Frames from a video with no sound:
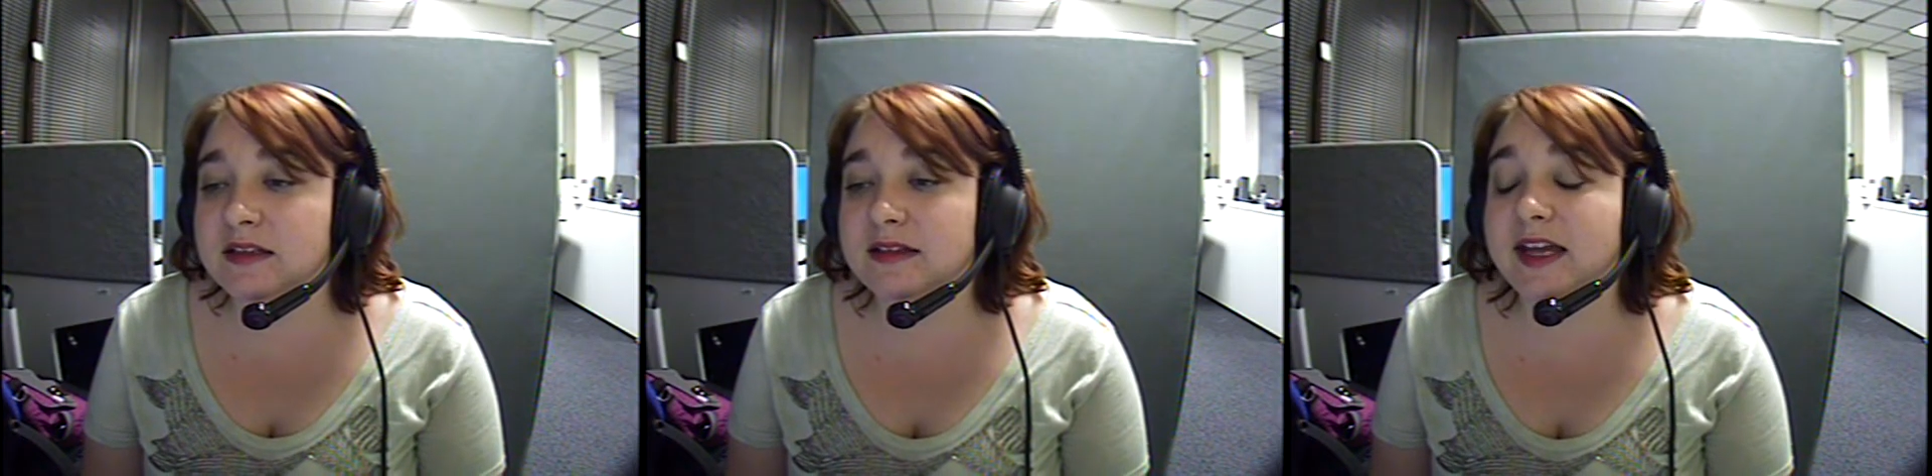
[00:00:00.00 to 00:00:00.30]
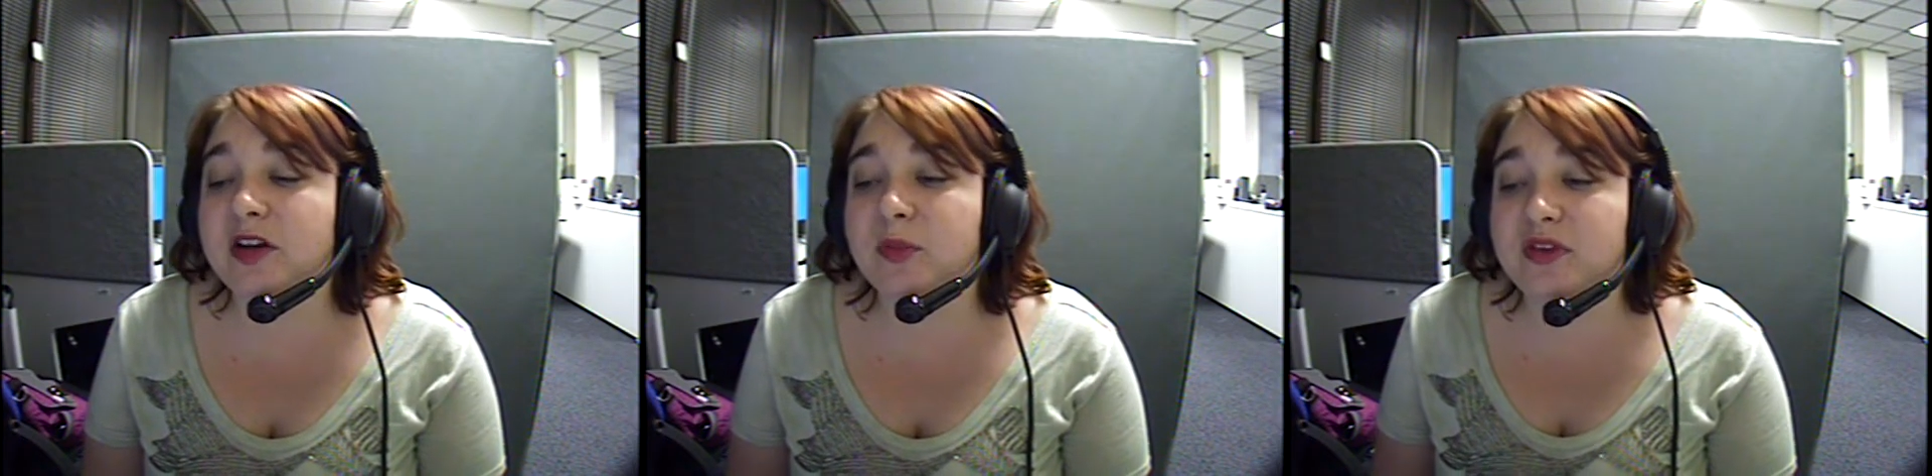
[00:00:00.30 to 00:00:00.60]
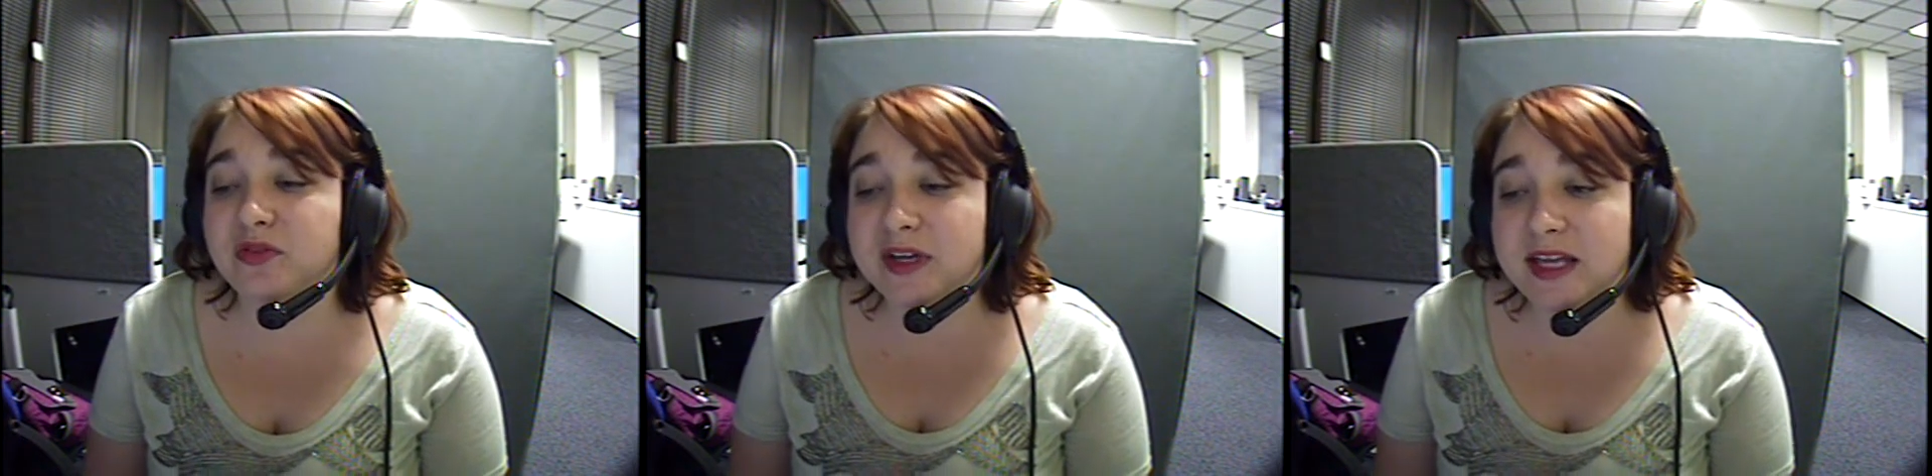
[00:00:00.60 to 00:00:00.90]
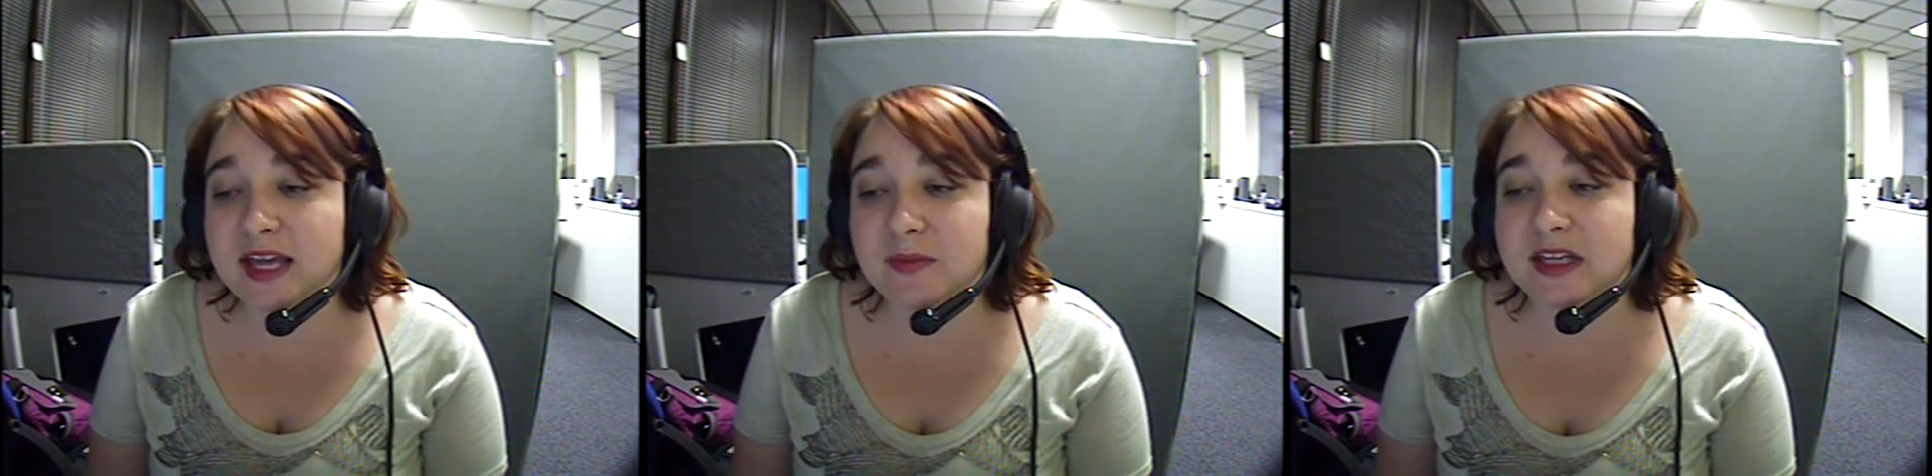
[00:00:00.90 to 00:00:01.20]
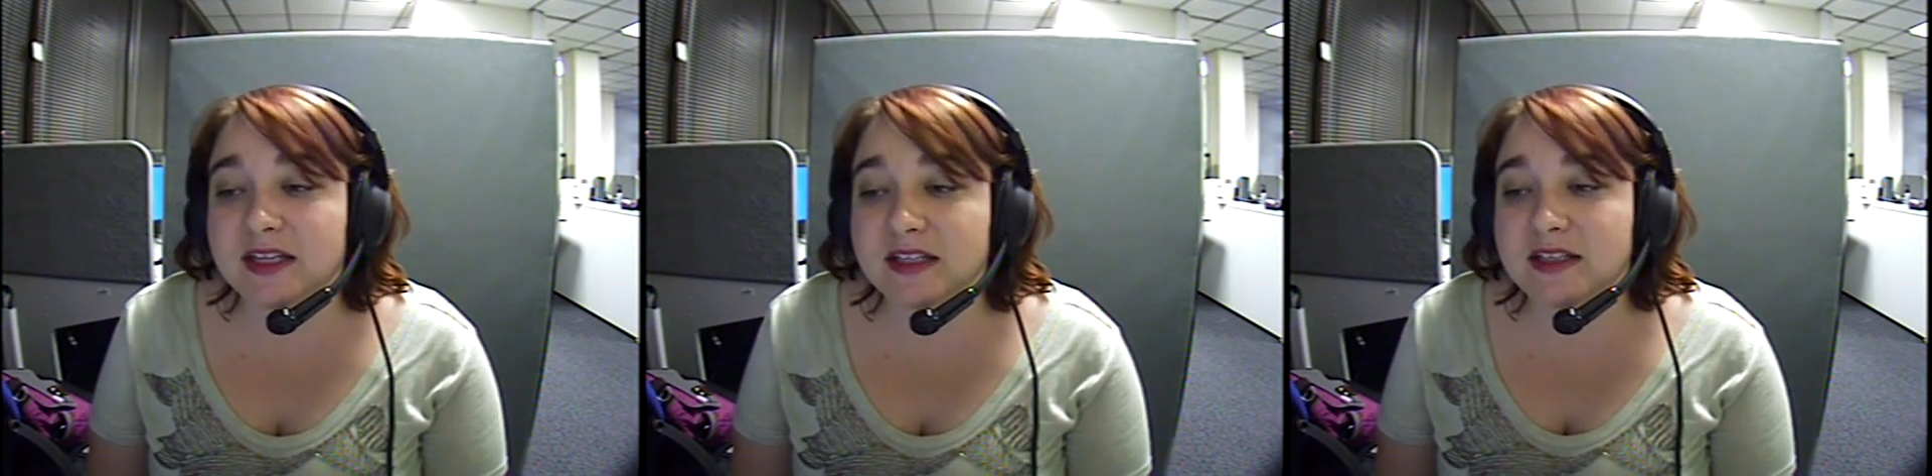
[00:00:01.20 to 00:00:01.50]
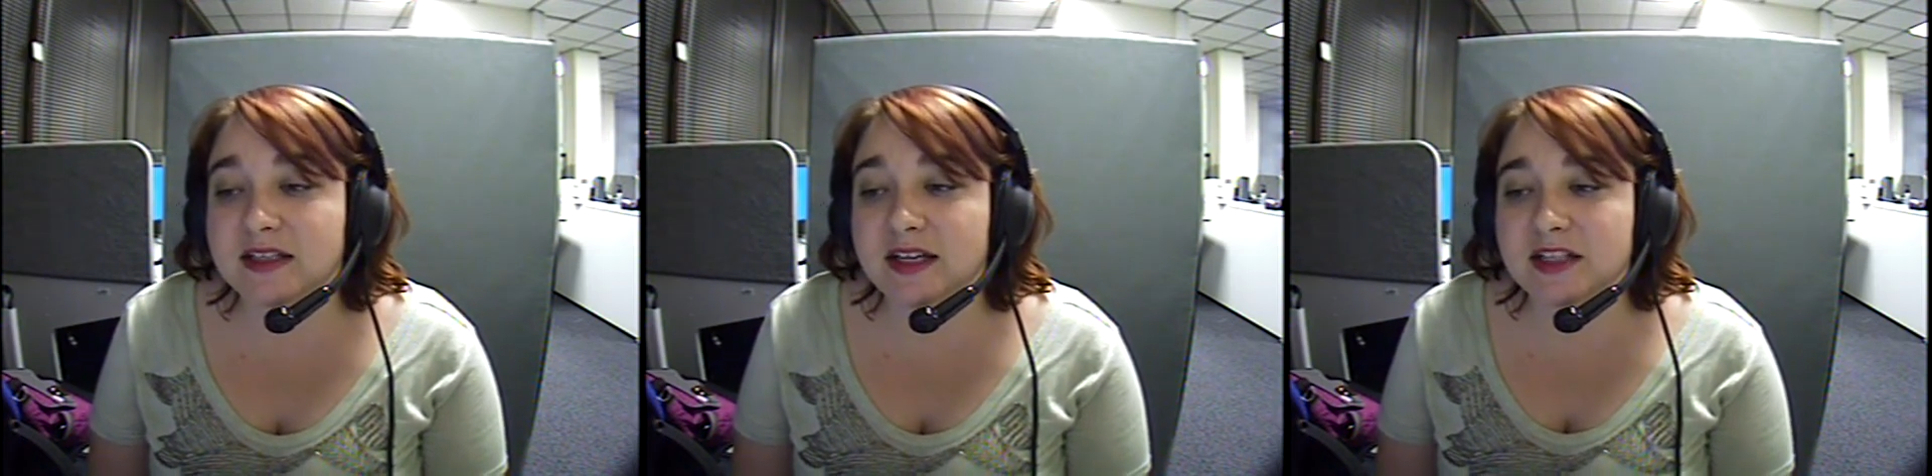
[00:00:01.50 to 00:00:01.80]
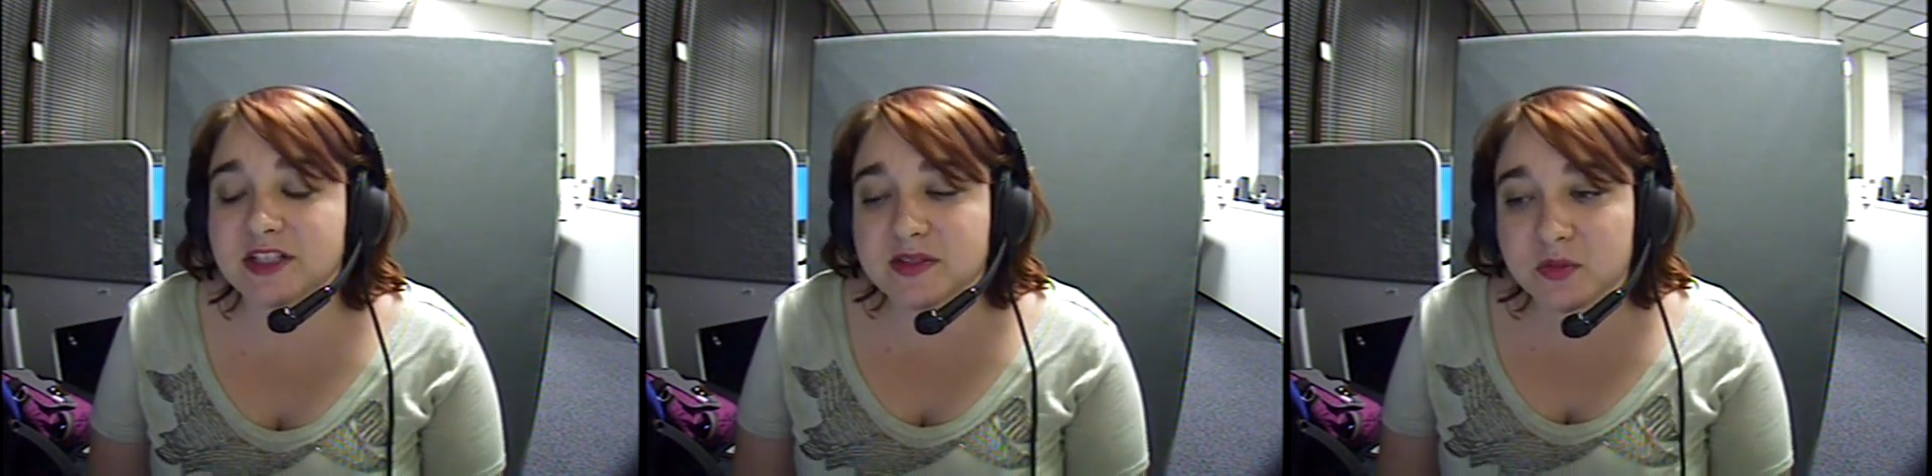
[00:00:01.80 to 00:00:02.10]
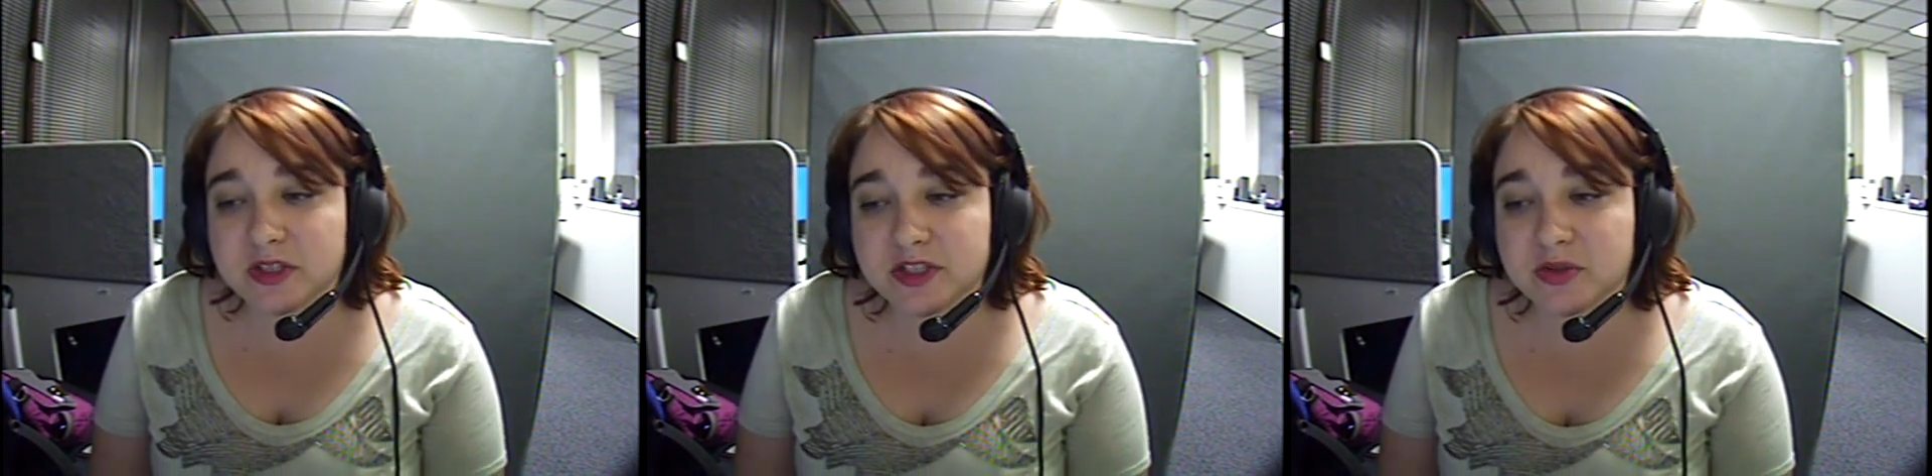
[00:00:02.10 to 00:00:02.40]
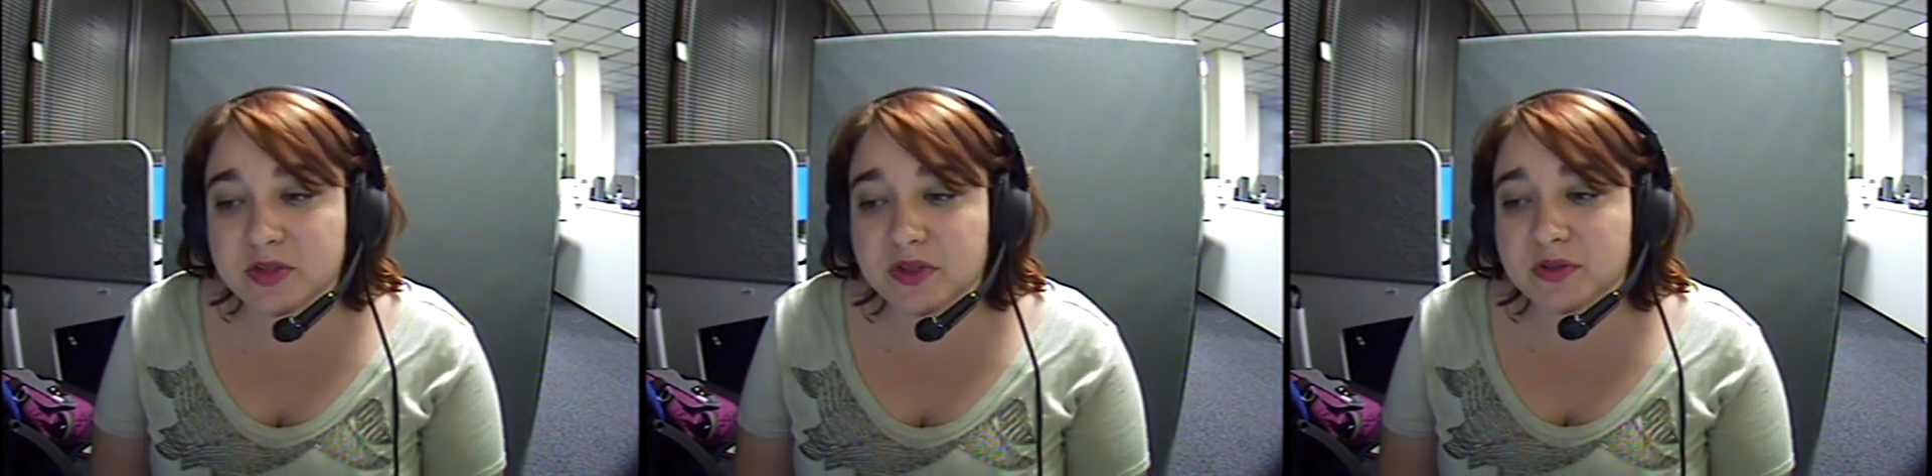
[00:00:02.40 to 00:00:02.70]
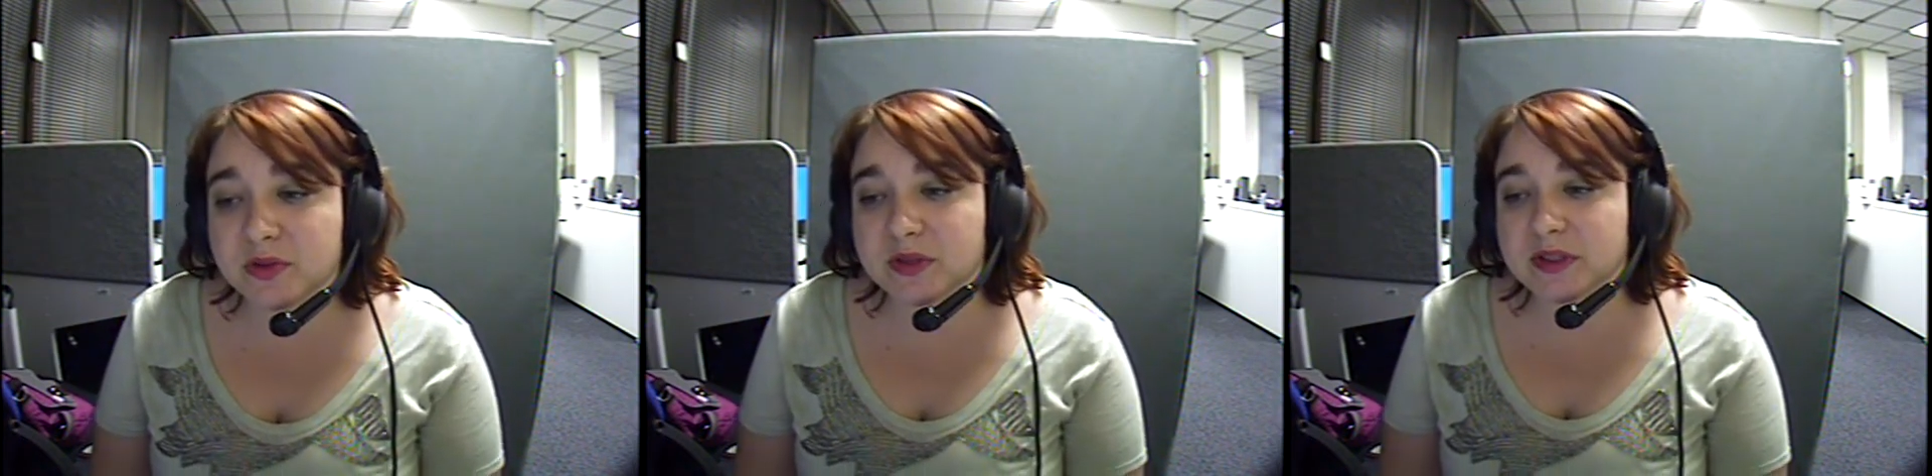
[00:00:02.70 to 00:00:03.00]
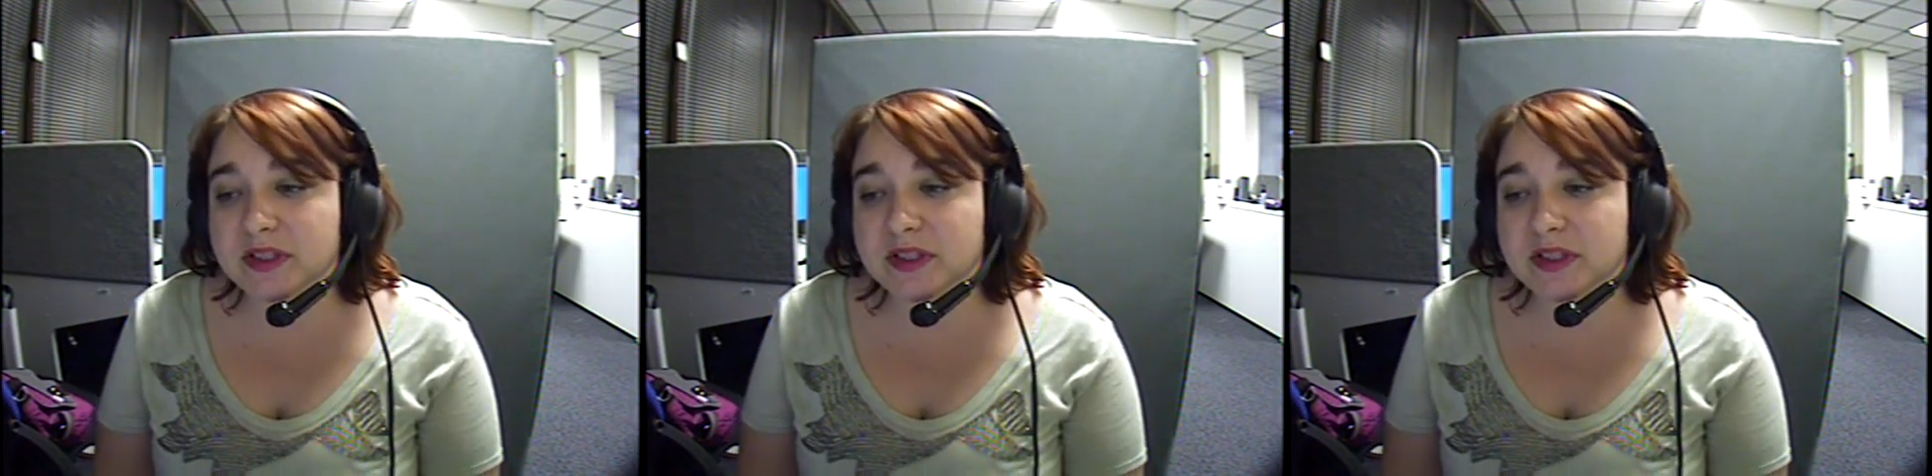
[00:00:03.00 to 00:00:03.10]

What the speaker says: Later, my friend came in, and she said, "What did you do?"